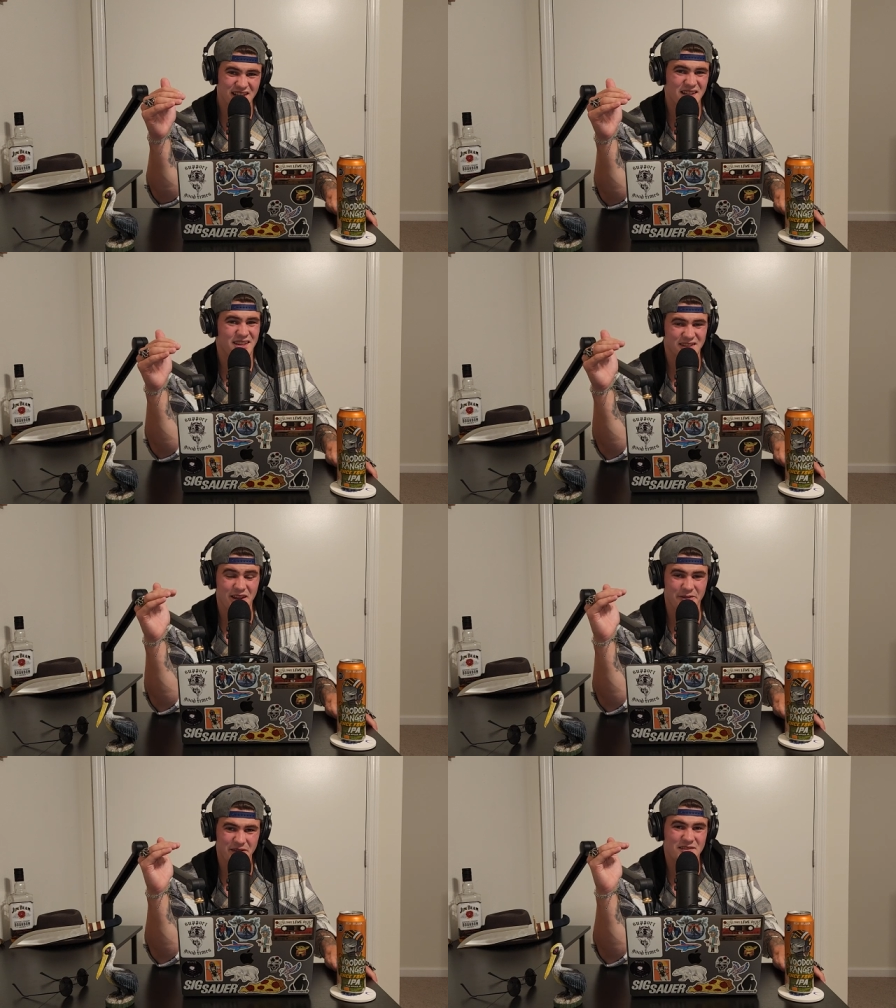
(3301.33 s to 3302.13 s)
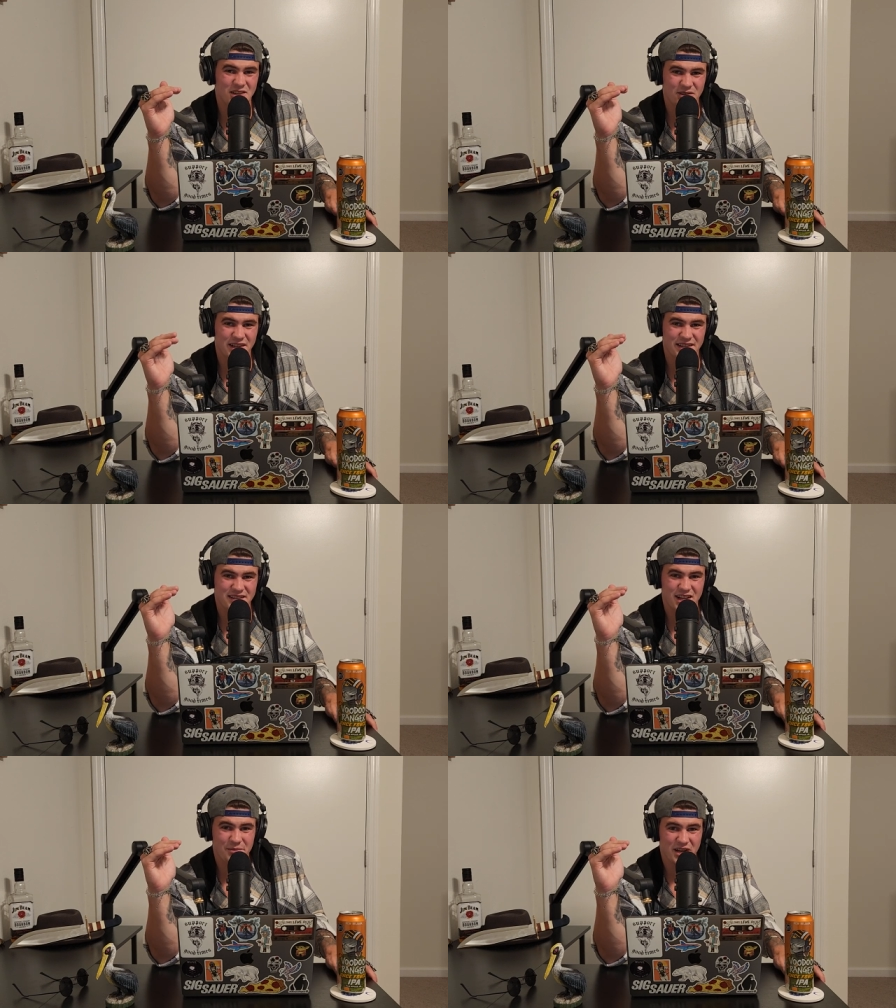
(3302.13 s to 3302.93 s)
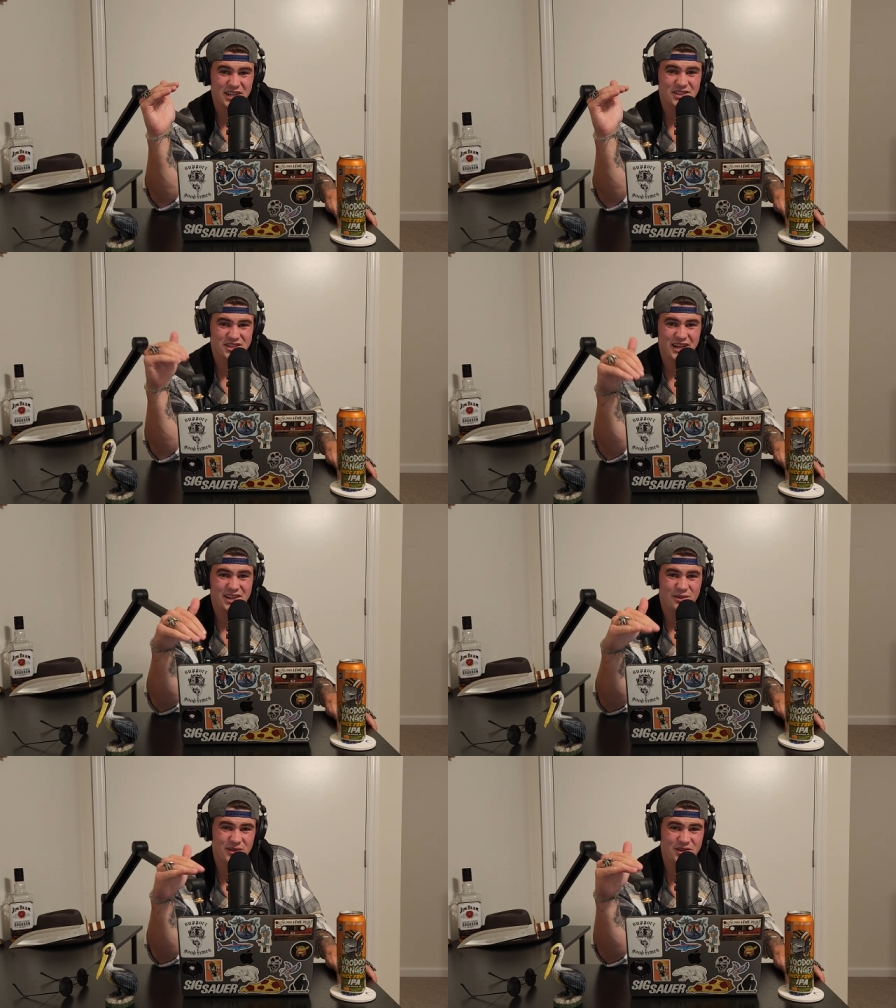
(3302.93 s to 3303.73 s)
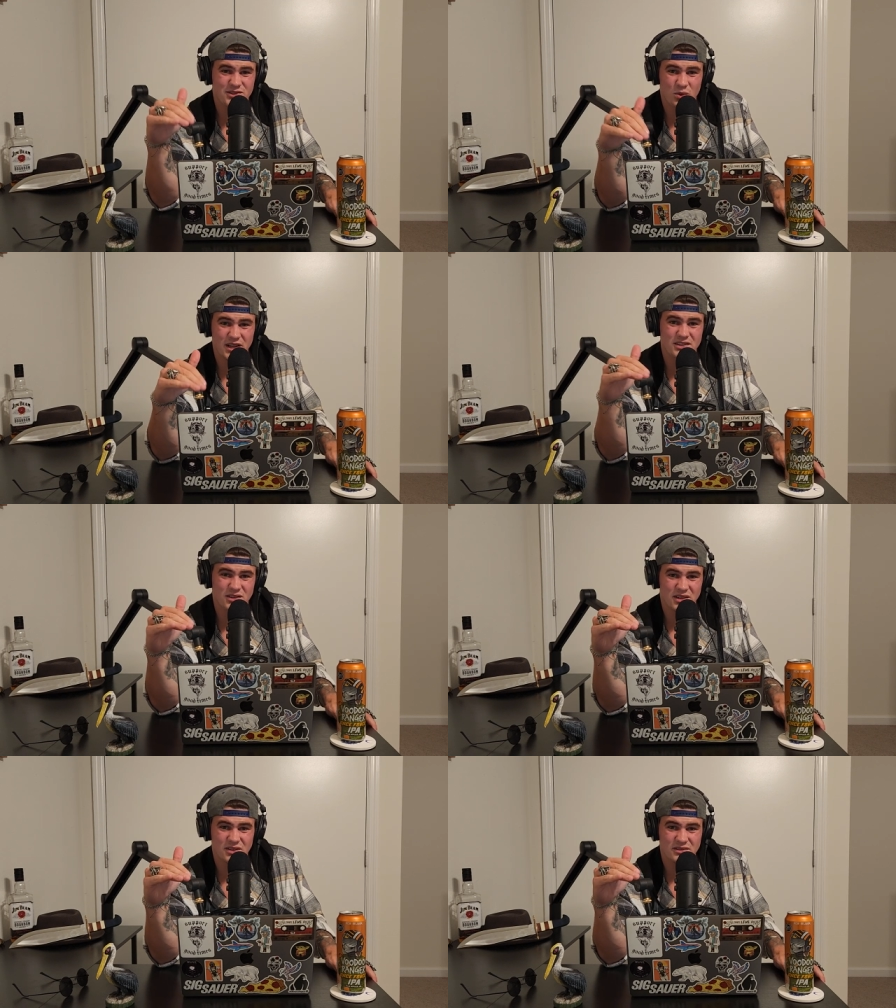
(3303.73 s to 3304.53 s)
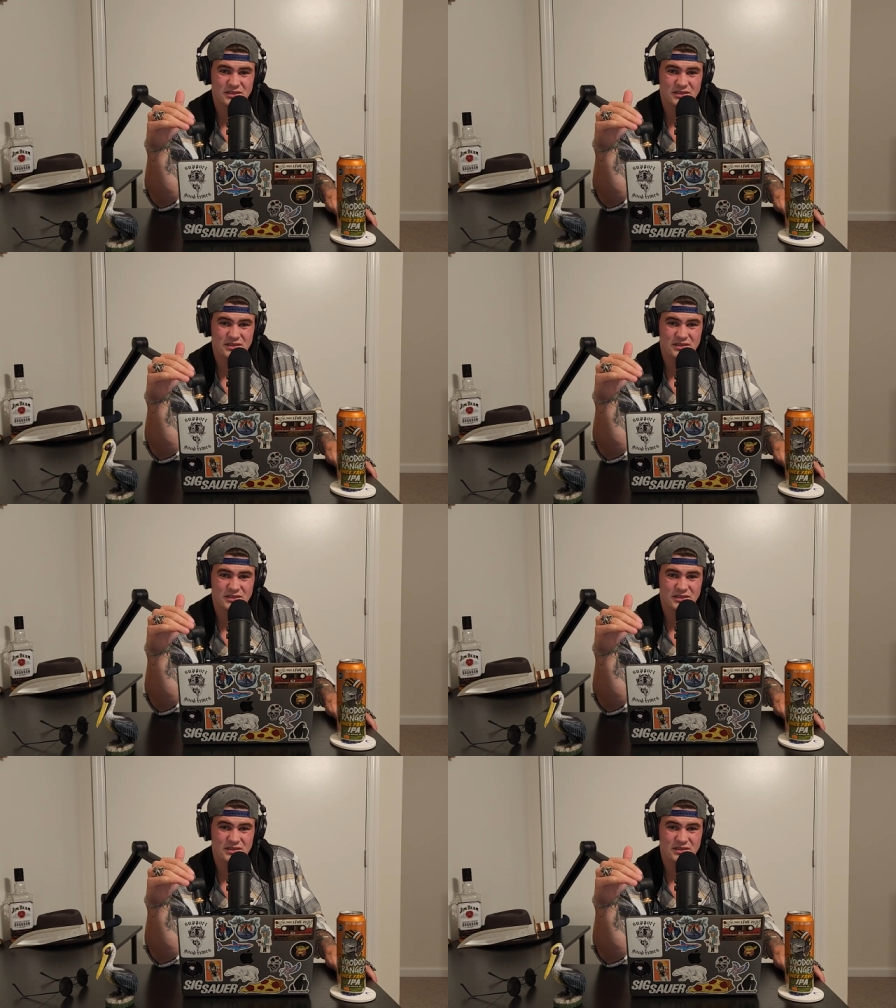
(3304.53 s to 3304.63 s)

that 50 year old that has a lot of money, you're trying to go for those 22 year olds,